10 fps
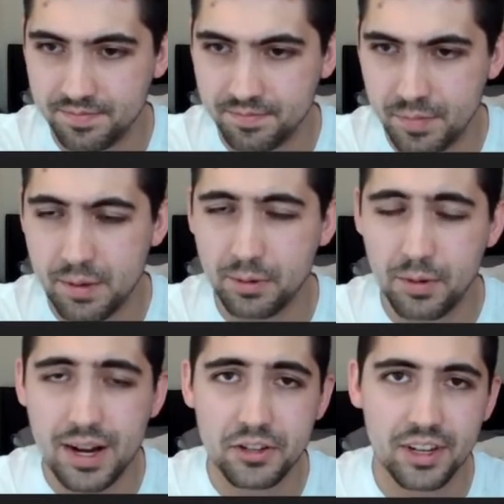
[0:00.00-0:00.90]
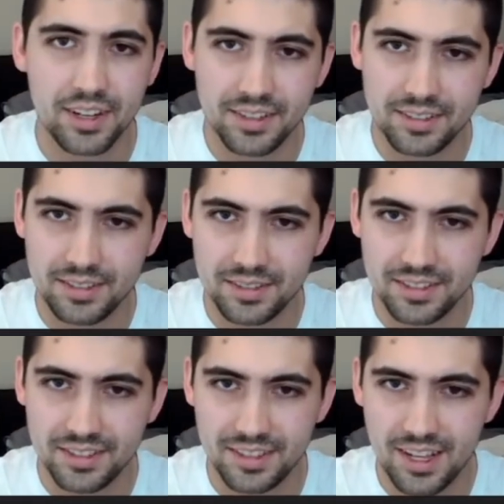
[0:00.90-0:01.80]
people watching,
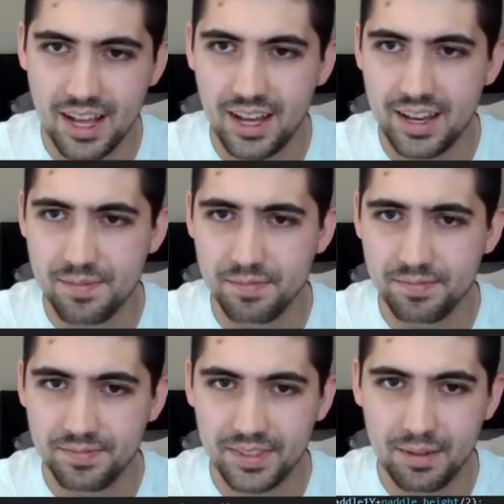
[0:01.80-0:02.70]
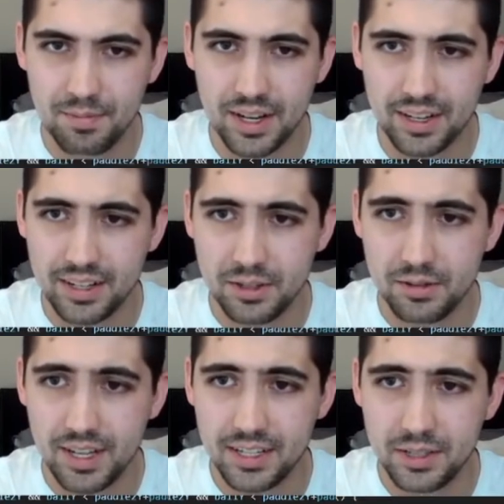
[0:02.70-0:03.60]
I'm not going to do
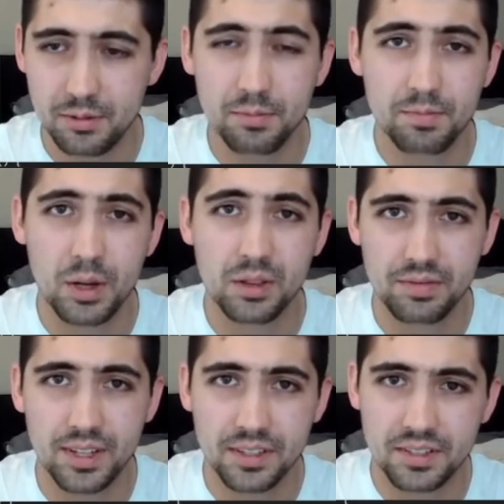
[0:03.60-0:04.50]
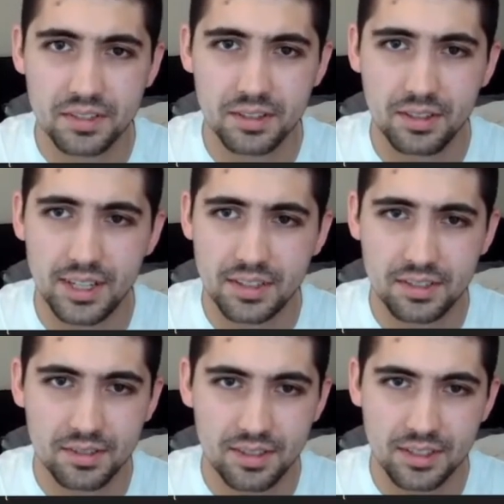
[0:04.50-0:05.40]
that to both of us. So let's
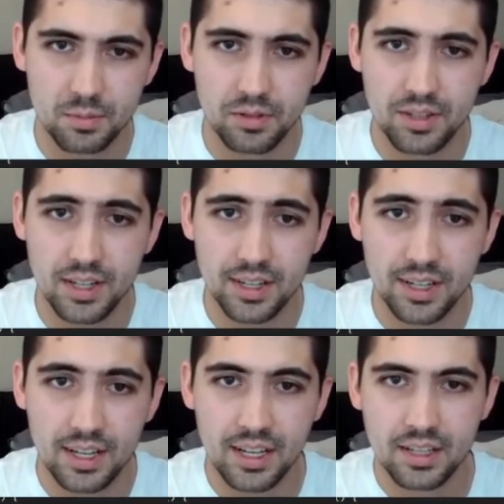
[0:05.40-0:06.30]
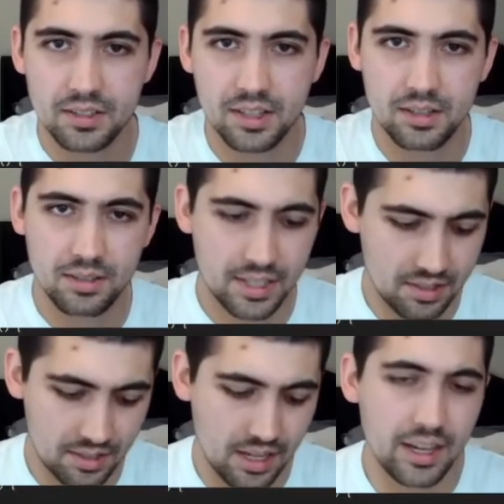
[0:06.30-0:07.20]
move on. So let's
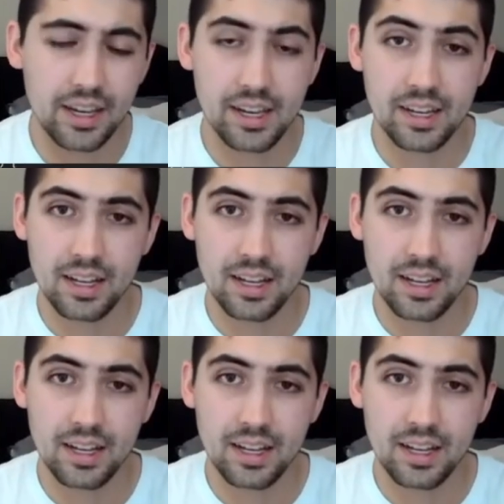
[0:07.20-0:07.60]
say